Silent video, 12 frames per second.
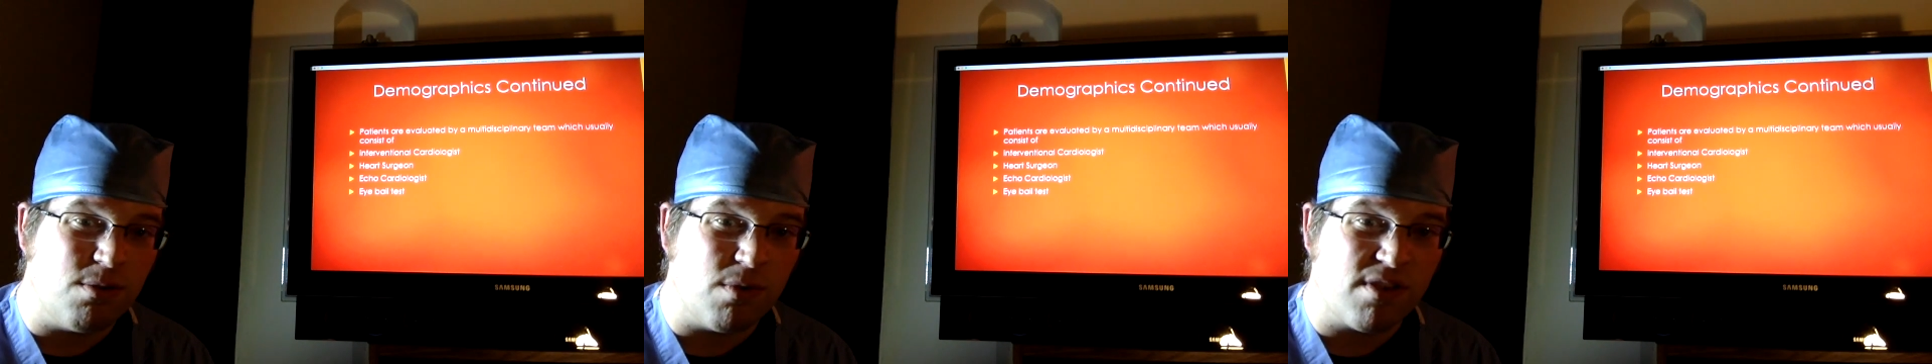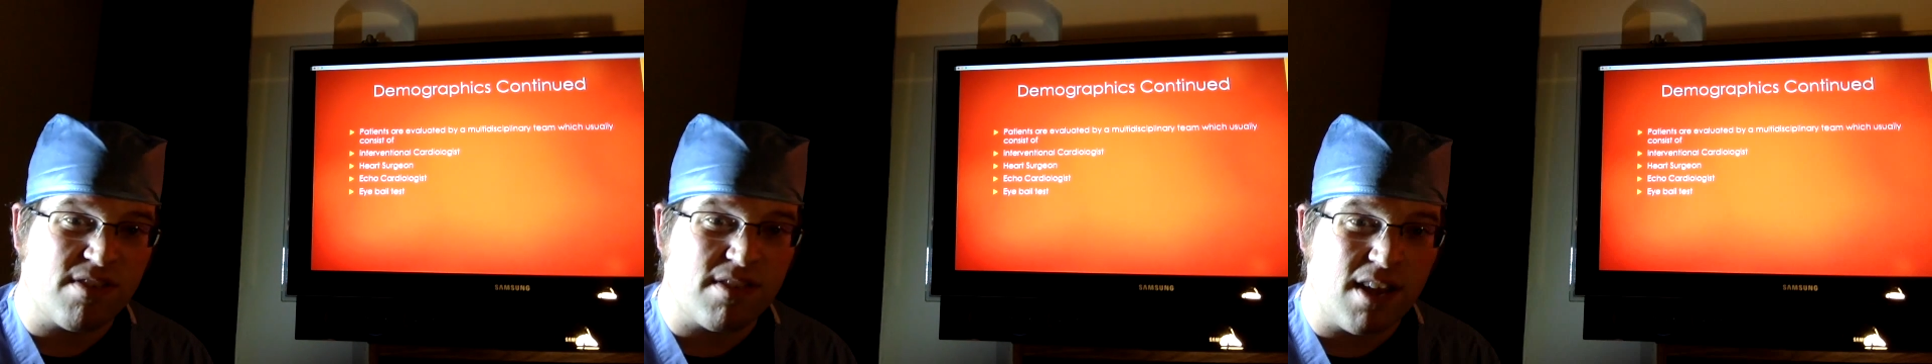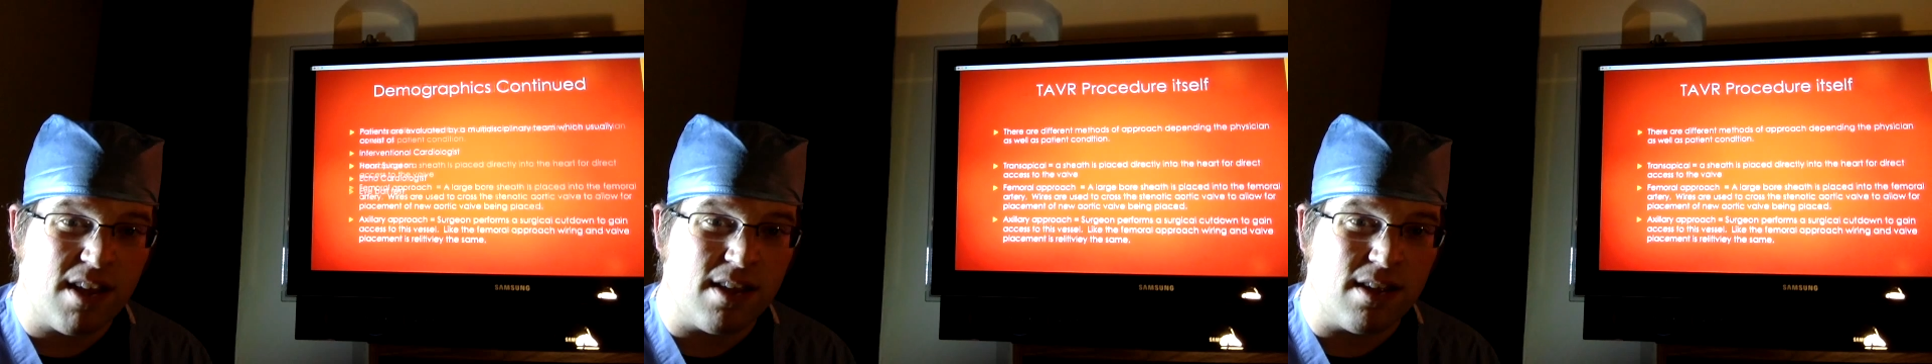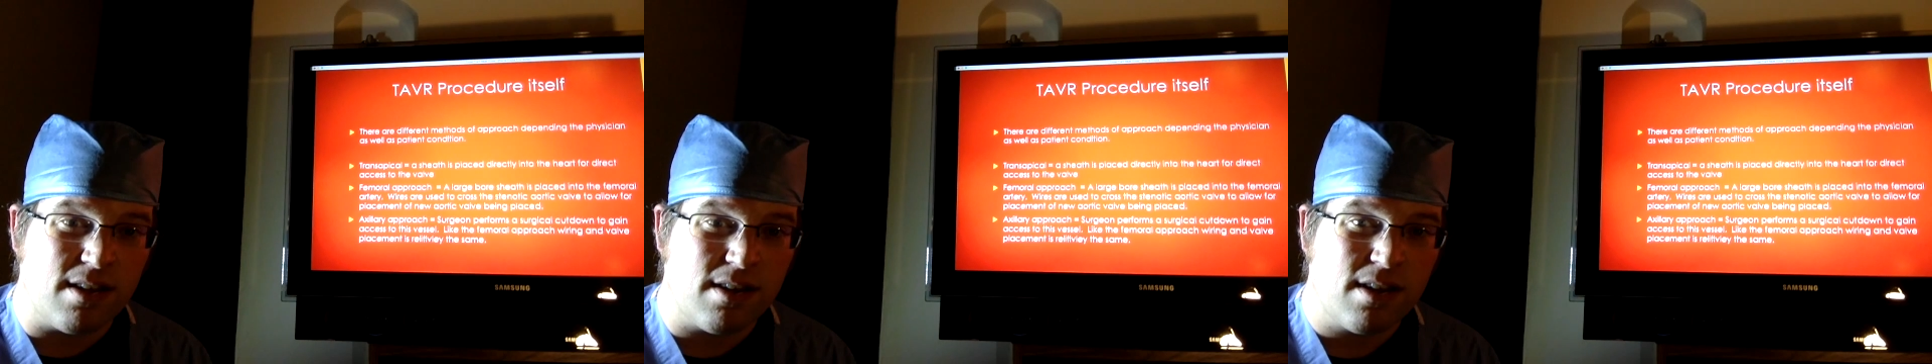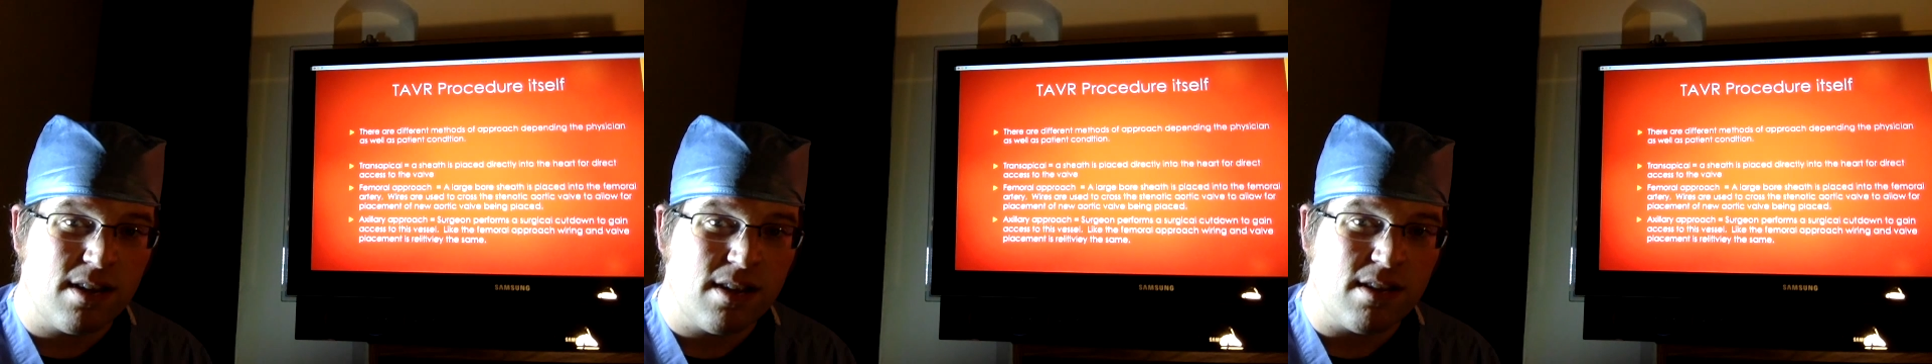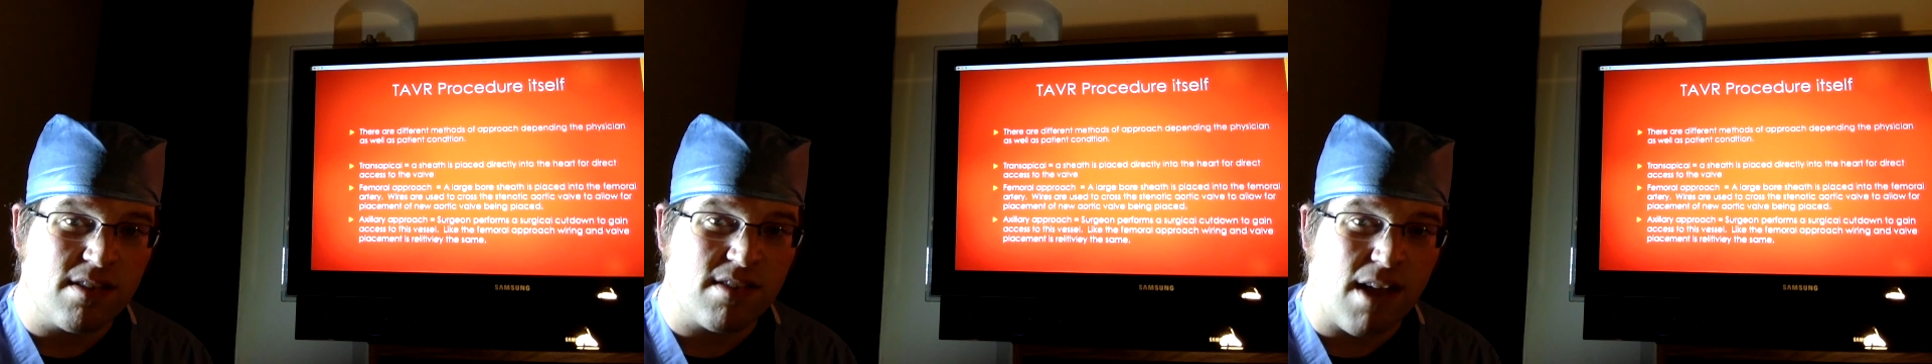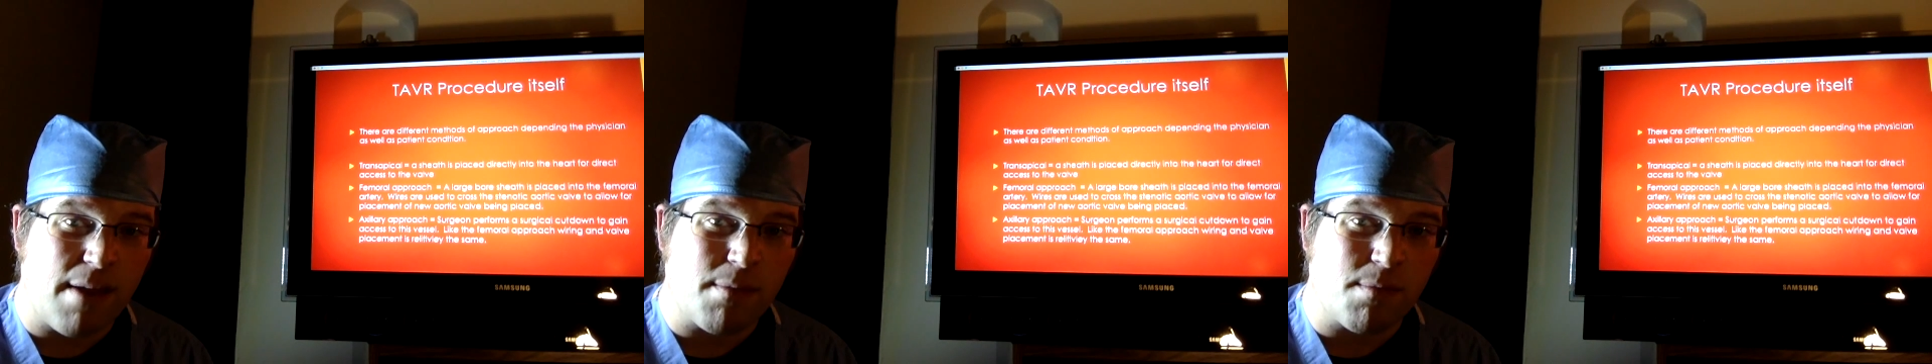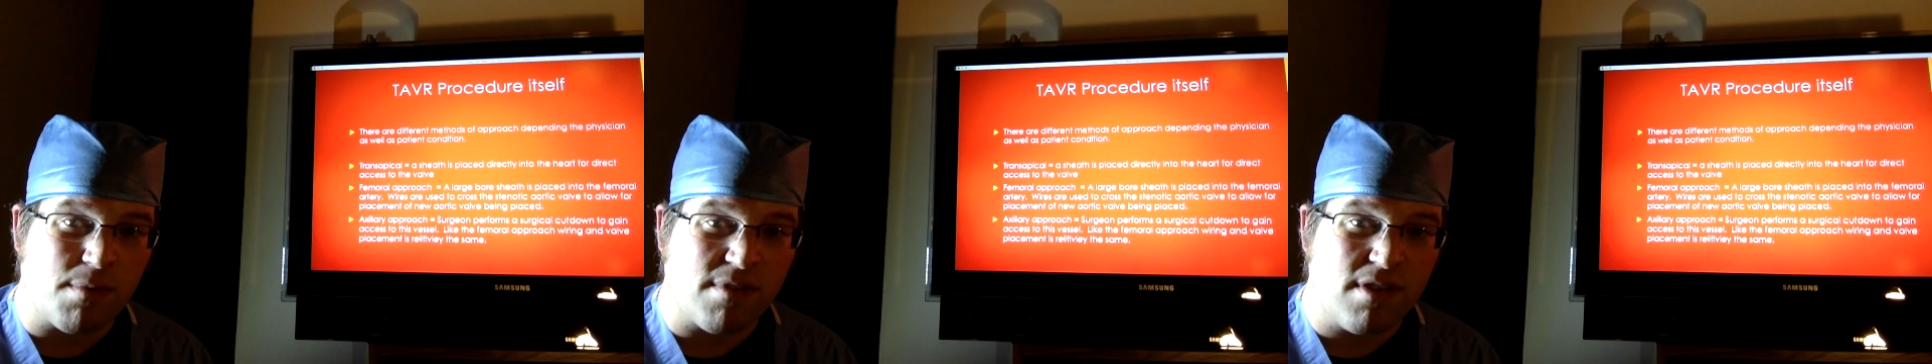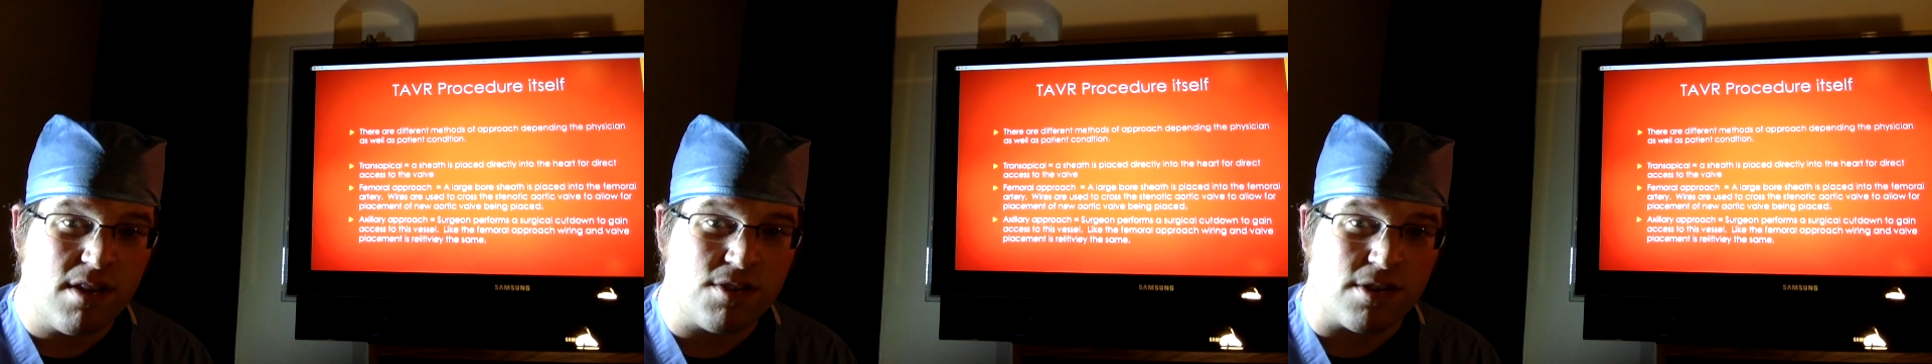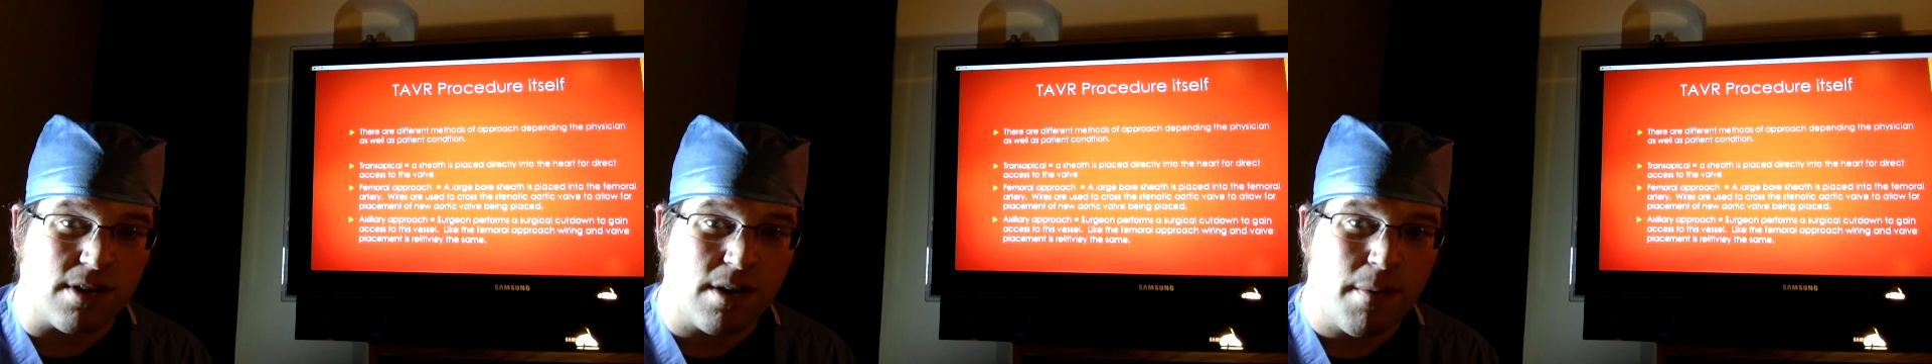withstand this type of procedure?